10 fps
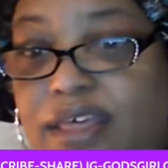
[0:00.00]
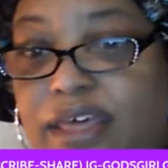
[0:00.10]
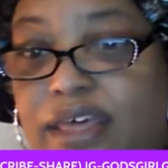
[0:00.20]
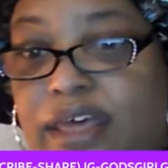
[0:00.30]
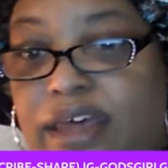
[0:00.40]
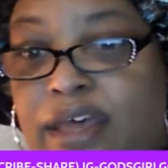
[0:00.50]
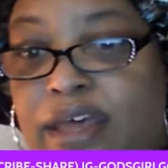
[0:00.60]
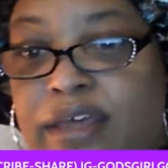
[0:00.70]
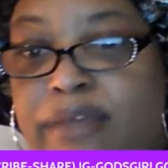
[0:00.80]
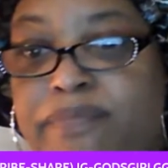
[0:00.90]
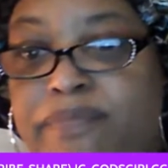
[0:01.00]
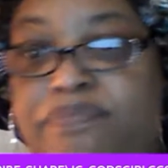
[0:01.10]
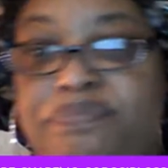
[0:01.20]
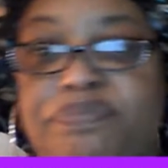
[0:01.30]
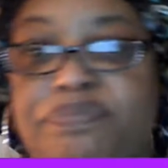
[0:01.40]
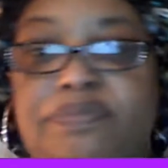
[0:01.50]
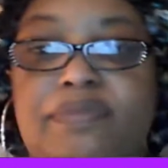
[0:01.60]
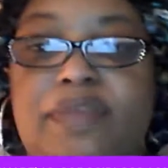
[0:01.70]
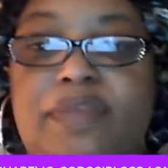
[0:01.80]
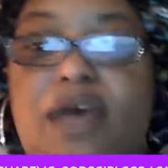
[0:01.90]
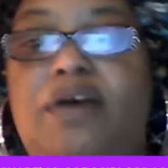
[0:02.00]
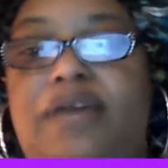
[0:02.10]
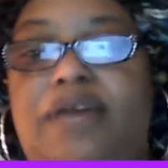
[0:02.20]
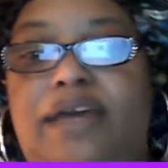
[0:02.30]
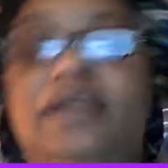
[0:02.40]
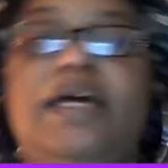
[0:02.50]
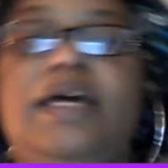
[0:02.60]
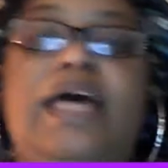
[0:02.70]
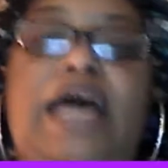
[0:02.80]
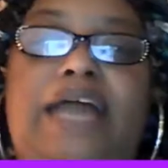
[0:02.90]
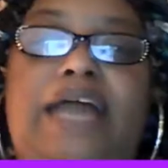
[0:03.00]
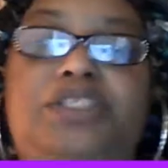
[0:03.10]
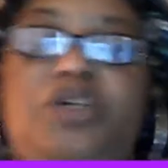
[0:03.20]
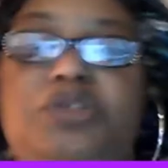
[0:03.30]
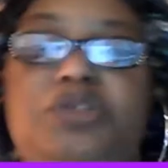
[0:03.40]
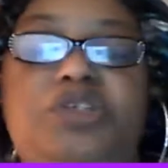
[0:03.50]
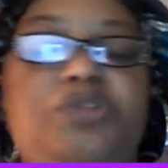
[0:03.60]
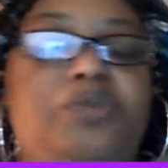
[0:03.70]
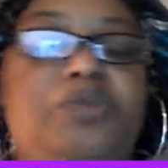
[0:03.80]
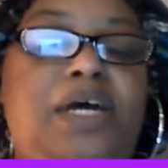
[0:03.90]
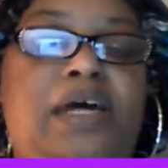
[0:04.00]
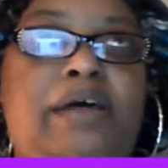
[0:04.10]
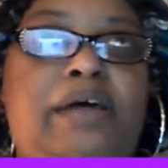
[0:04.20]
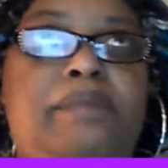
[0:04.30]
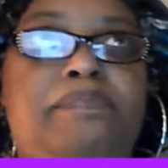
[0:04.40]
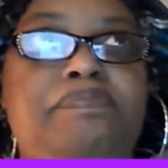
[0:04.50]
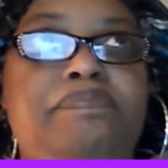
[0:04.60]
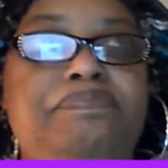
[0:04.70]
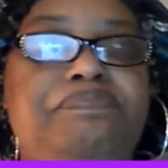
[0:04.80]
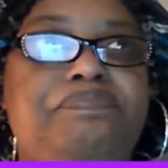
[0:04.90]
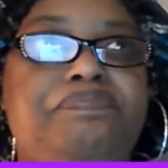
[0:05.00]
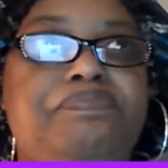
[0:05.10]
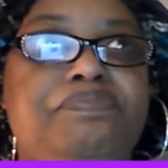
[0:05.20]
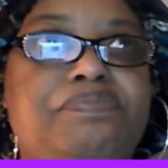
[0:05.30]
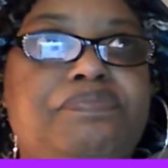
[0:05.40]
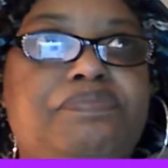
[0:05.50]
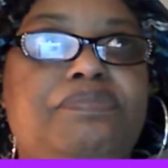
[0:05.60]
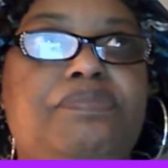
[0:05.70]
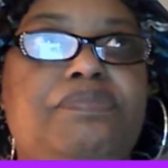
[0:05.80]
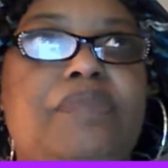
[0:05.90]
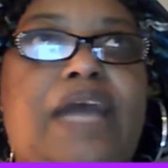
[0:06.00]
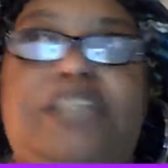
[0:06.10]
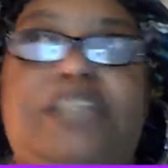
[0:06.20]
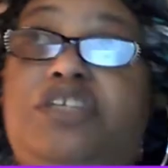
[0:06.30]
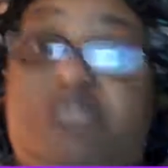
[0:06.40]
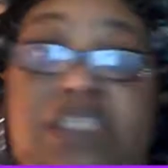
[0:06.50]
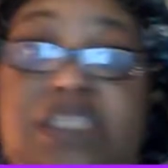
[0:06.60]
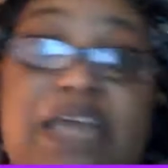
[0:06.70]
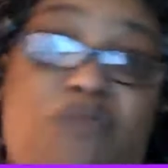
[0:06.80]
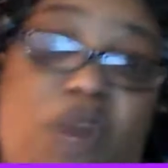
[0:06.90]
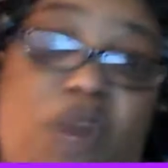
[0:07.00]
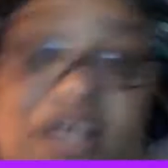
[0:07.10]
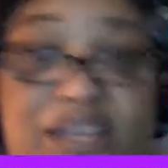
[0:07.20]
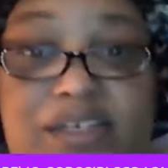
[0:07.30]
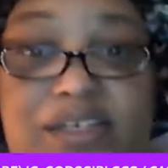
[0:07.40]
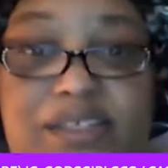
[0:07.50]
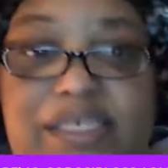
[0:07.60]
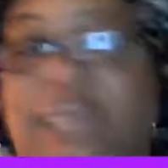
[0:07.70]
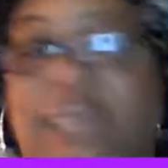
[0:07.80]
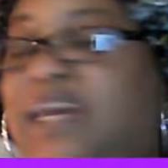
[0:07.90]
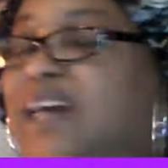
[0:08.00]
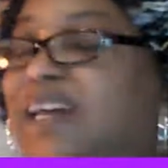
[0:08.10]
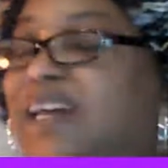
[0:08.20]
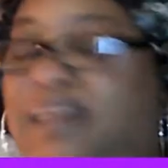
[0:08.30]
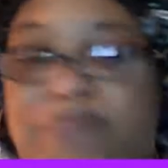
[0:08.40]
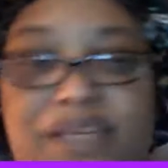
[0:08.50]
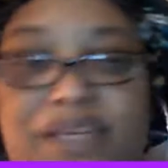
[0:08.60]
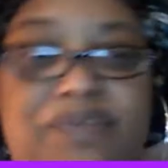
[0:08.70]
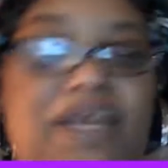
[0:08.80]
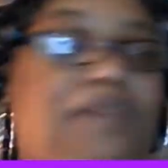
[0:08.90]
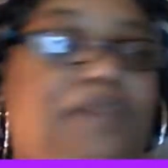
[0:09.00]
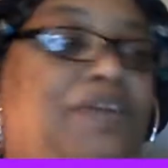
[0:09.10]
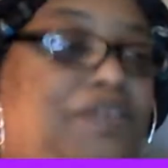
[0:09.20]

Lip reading: a oh, okay. I chose to um I chose to just have one because I didn't believe in having them